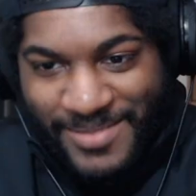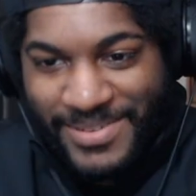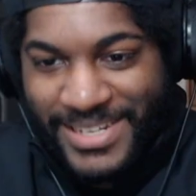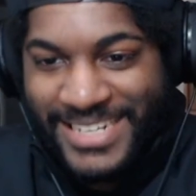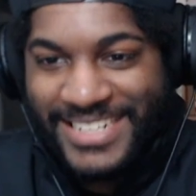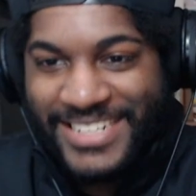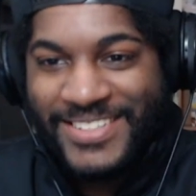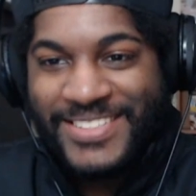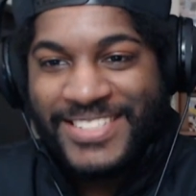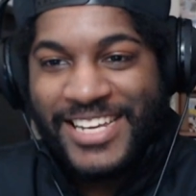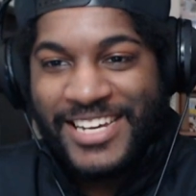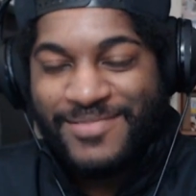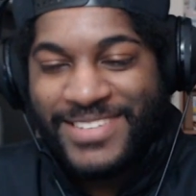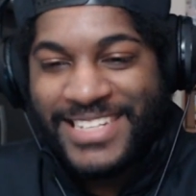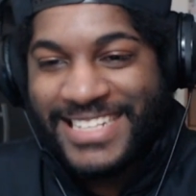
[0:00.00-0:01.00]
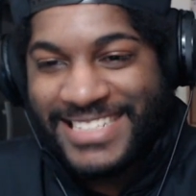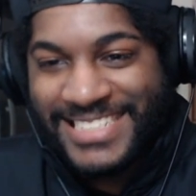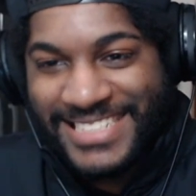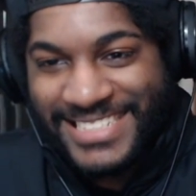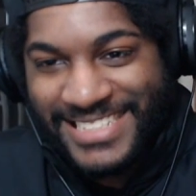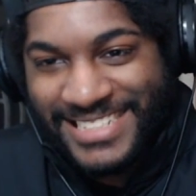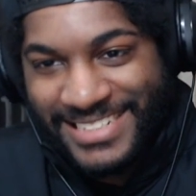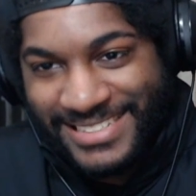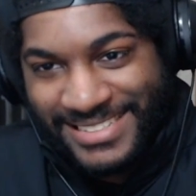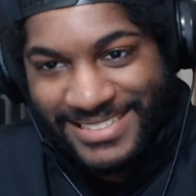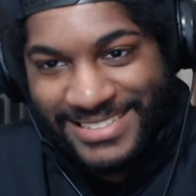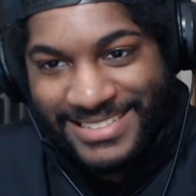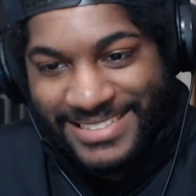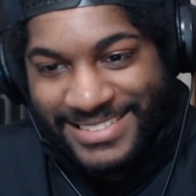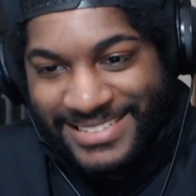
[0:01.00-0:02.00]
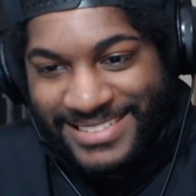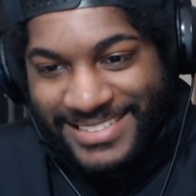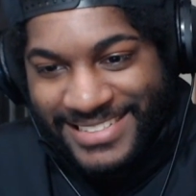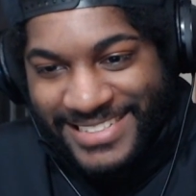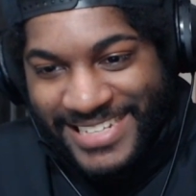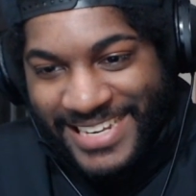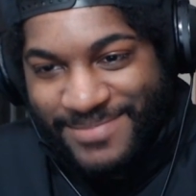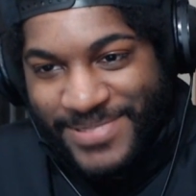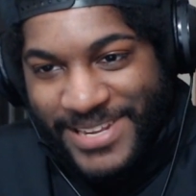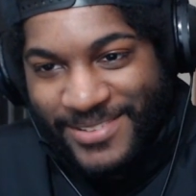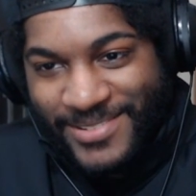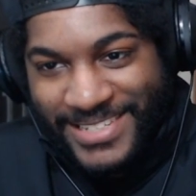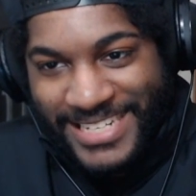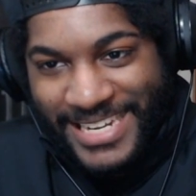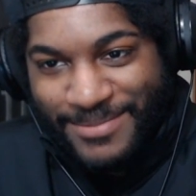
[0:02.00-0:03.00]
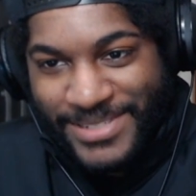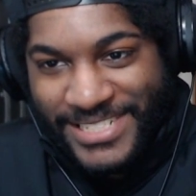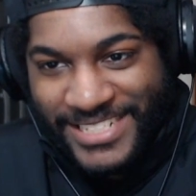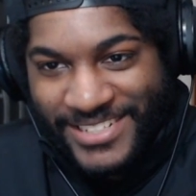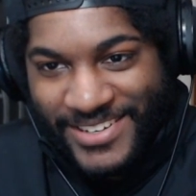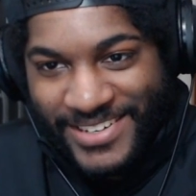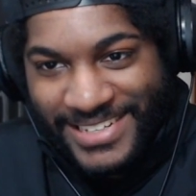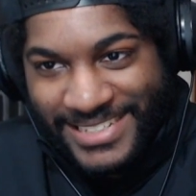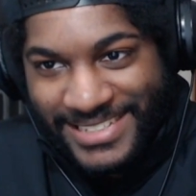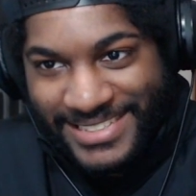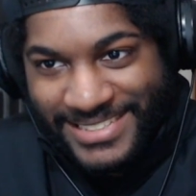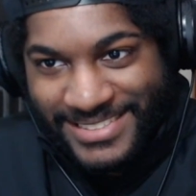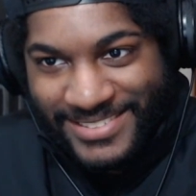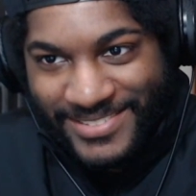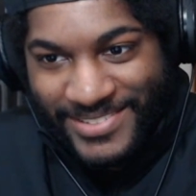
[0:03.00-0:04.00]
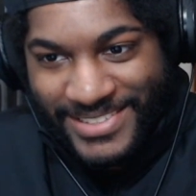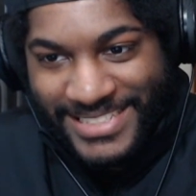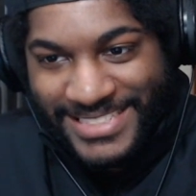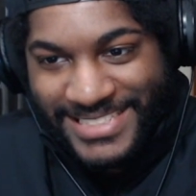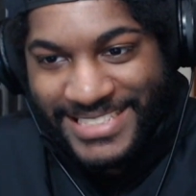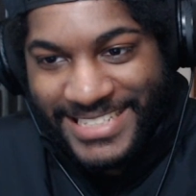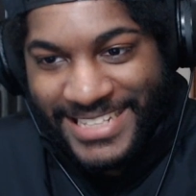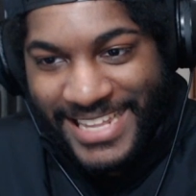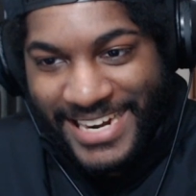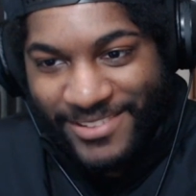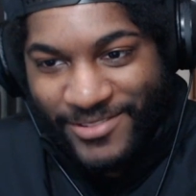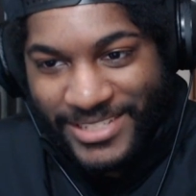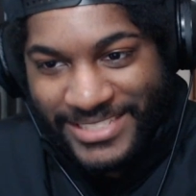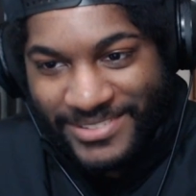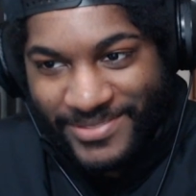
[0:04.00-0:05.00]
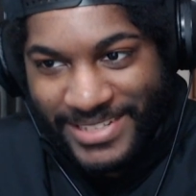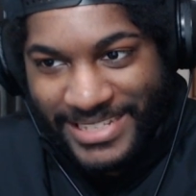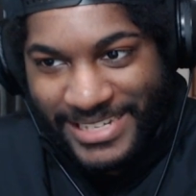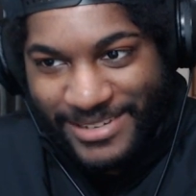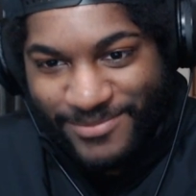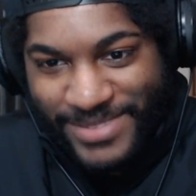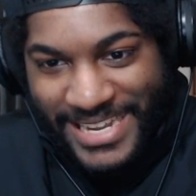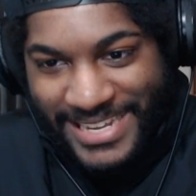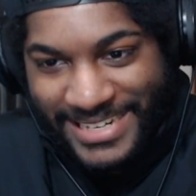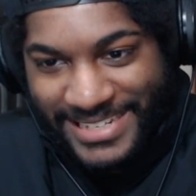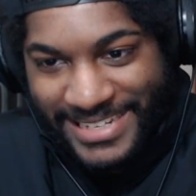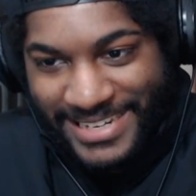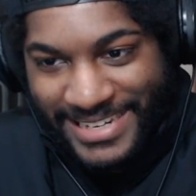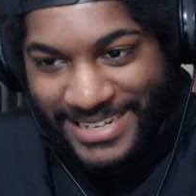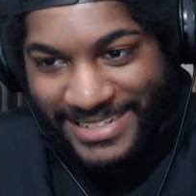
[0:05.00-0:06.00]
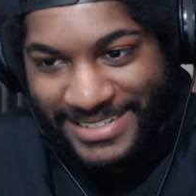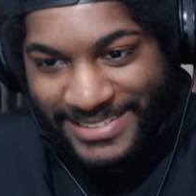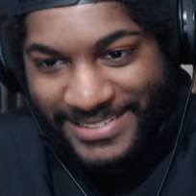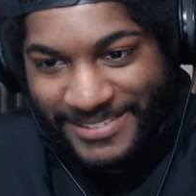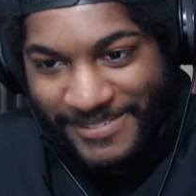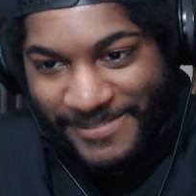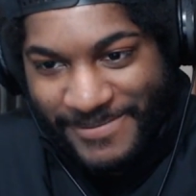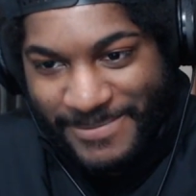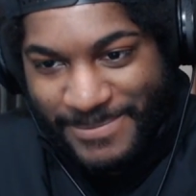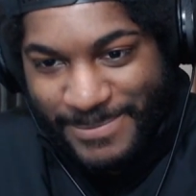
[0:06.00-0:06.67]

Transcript: Oh man, don't tell me this is the Teppei redemption arc. We're gonna see that he wasn't really a bad guy, huh?